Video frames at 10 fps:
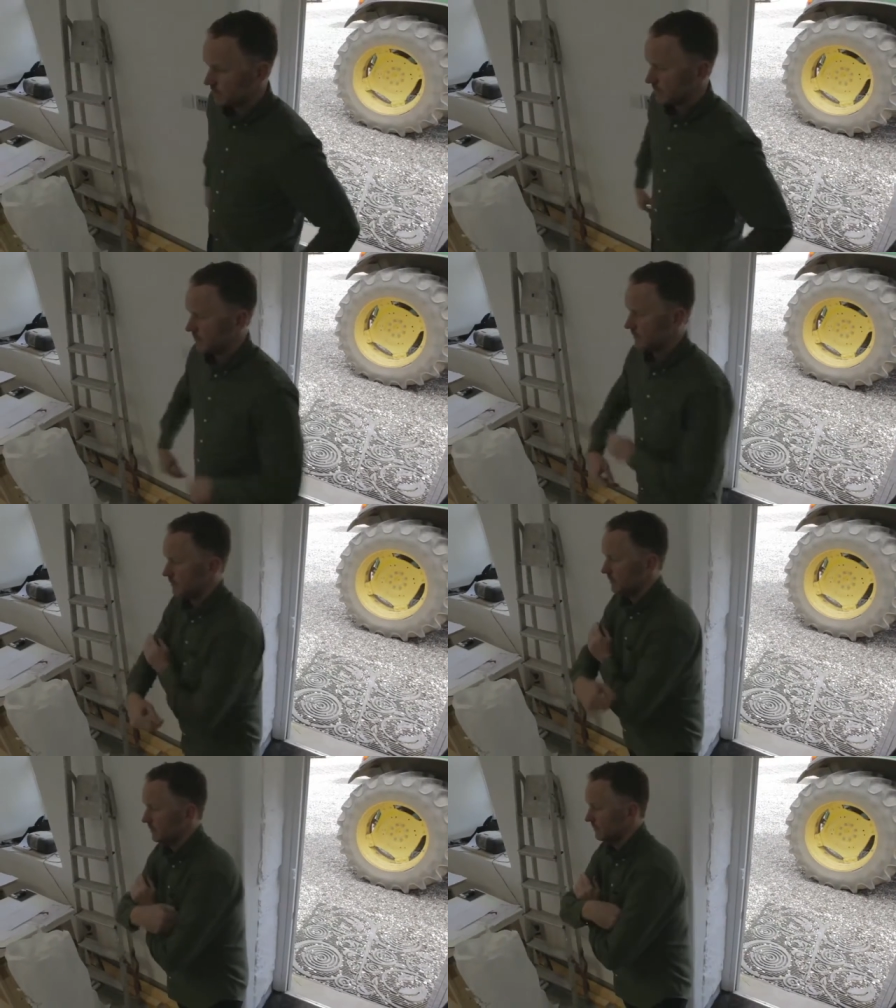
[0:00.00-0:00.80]
think the
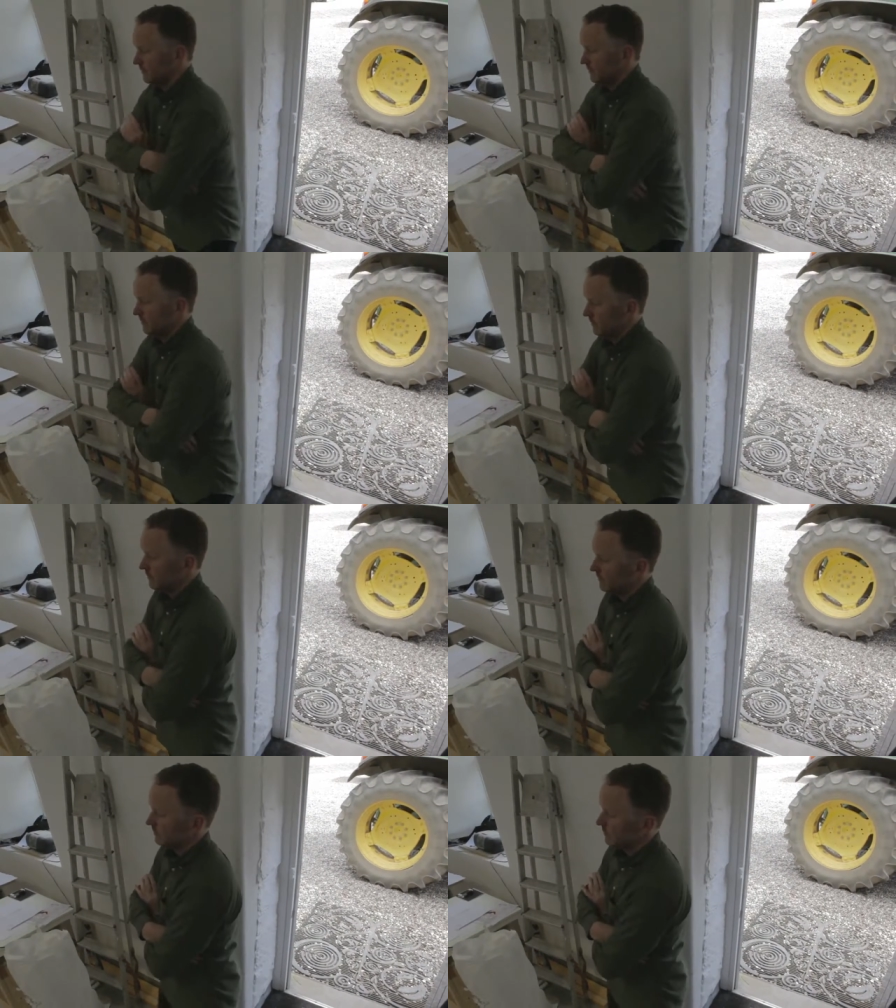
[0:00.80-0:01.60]
strength of this
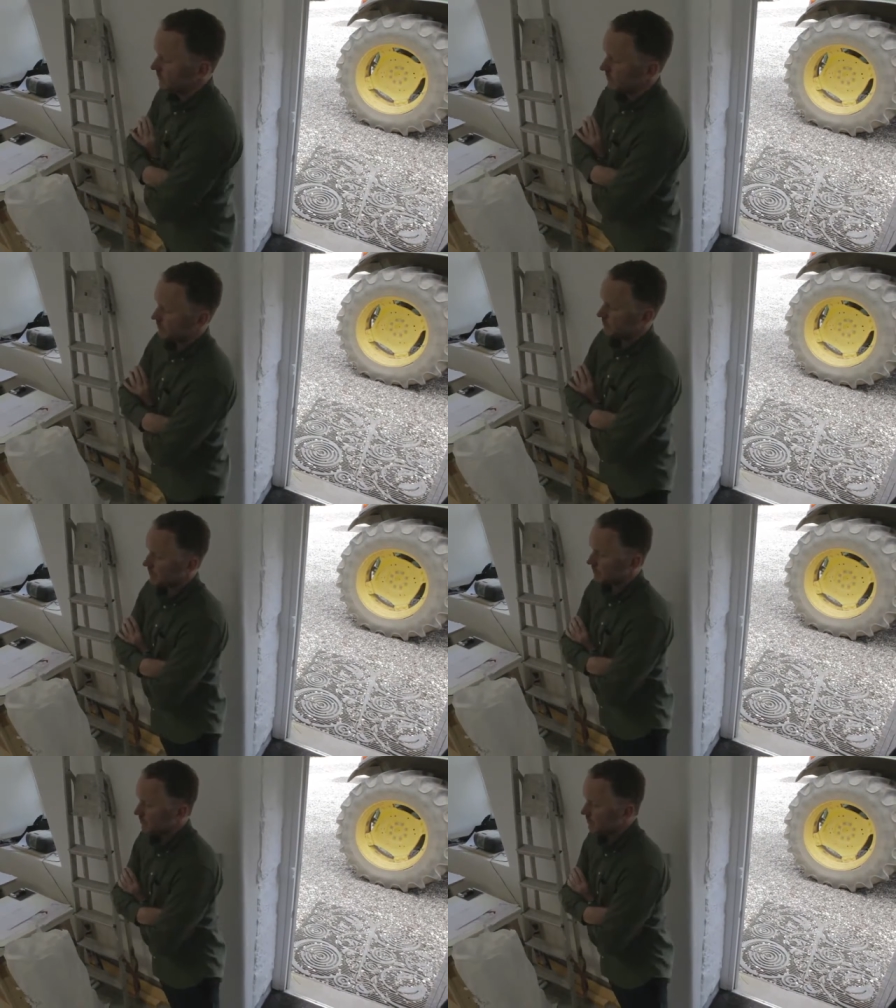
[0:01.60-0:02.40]
phrase is
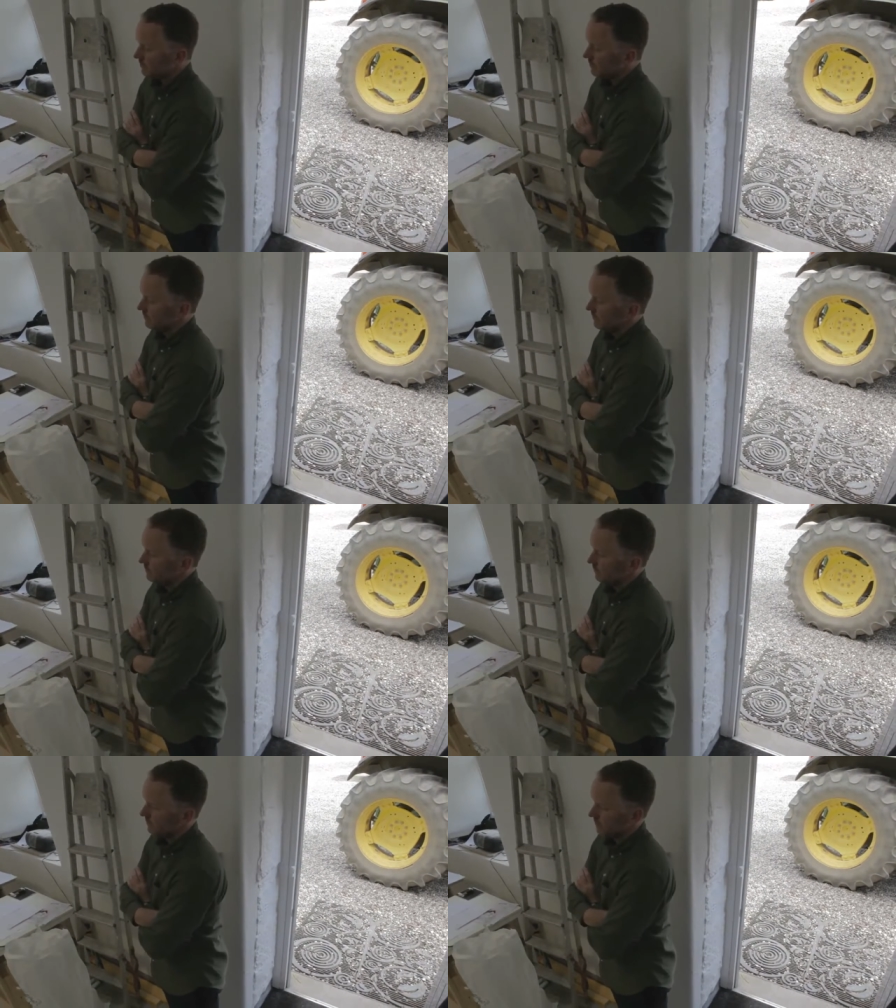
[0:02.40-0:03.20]
that uh,
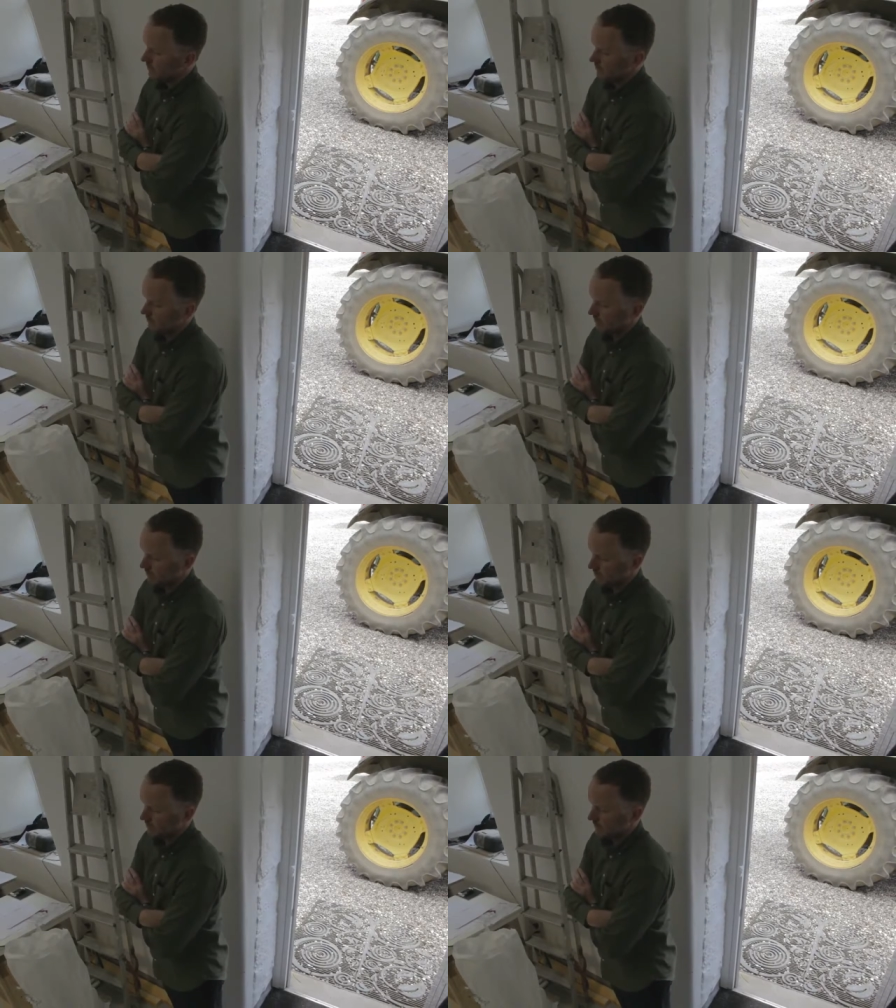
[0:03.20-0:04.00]
you
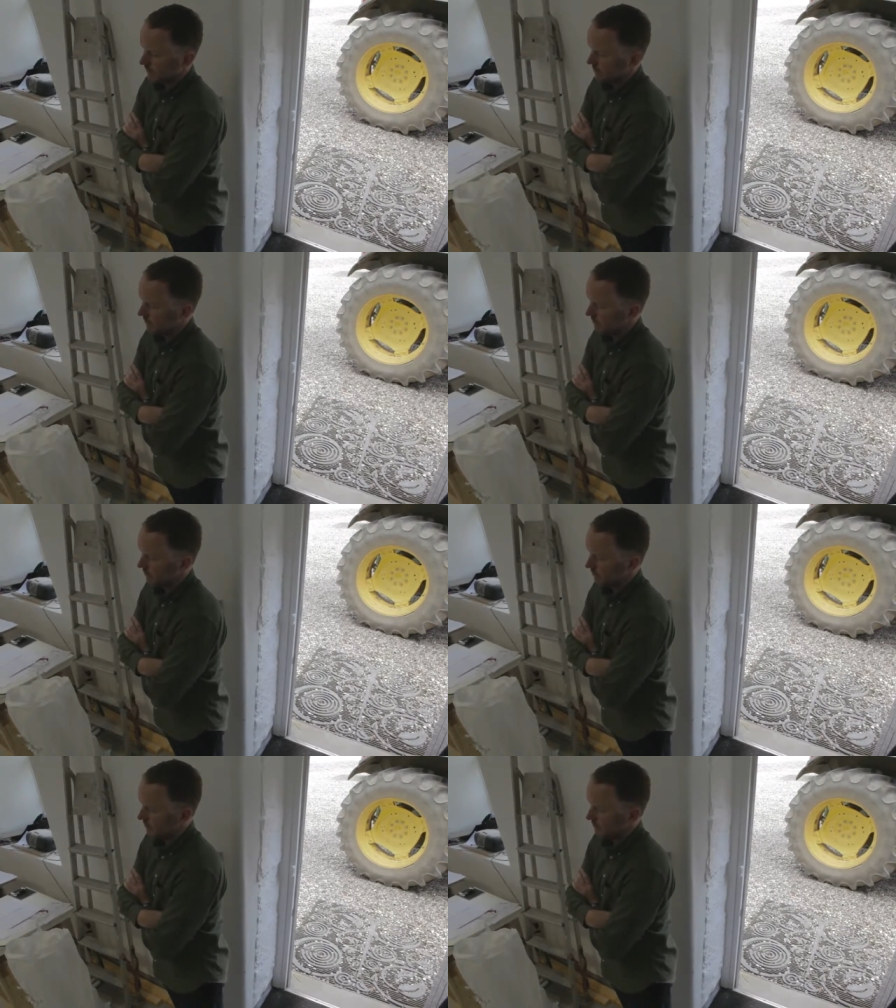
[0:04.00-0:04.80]
imagine what you
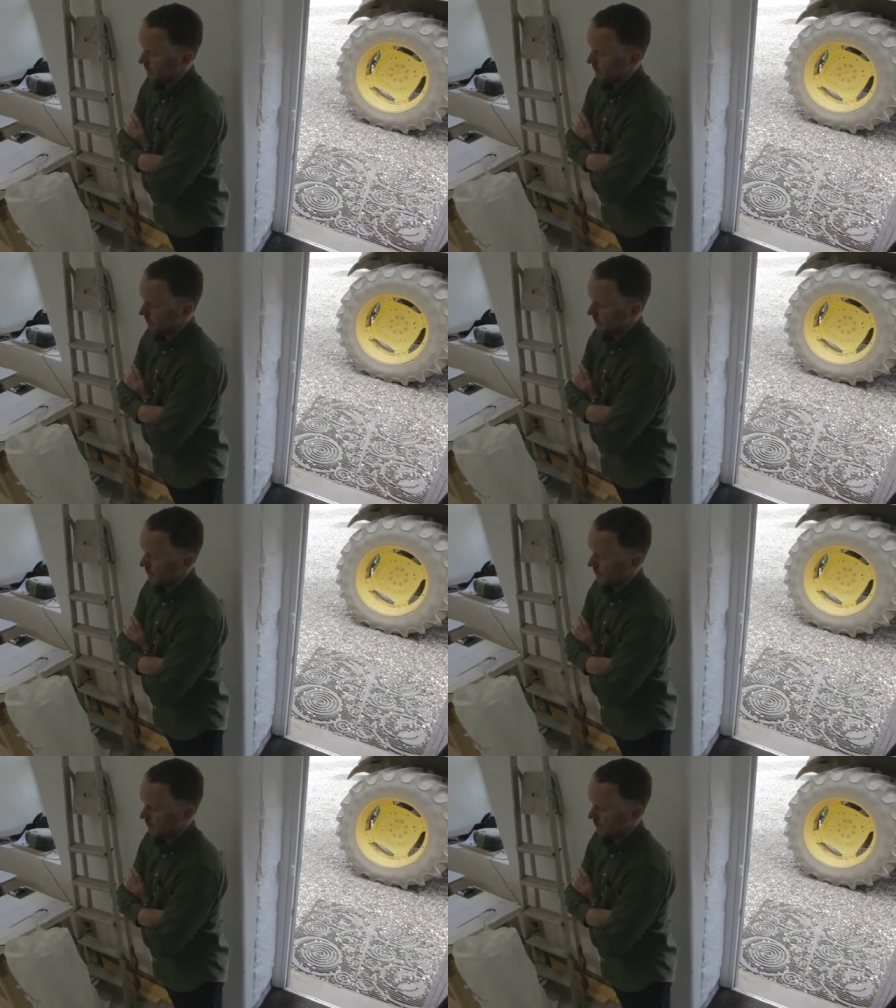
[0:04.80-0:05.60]
desire,
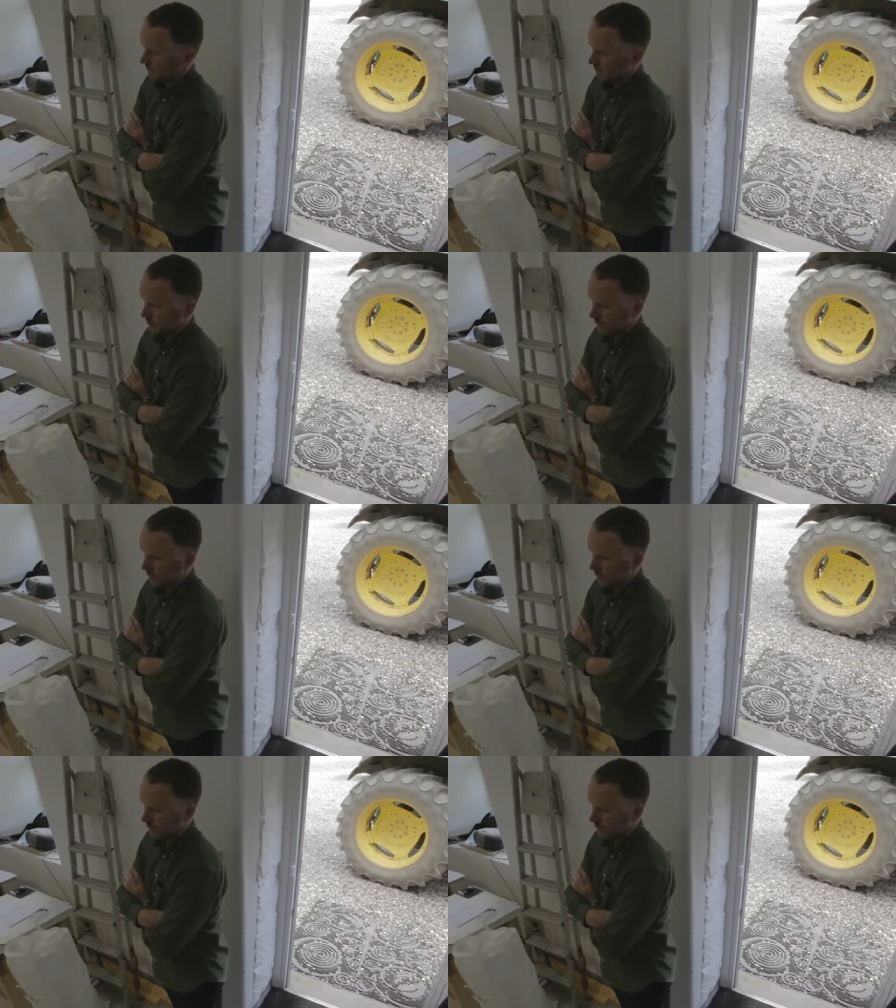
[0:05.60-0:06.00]
you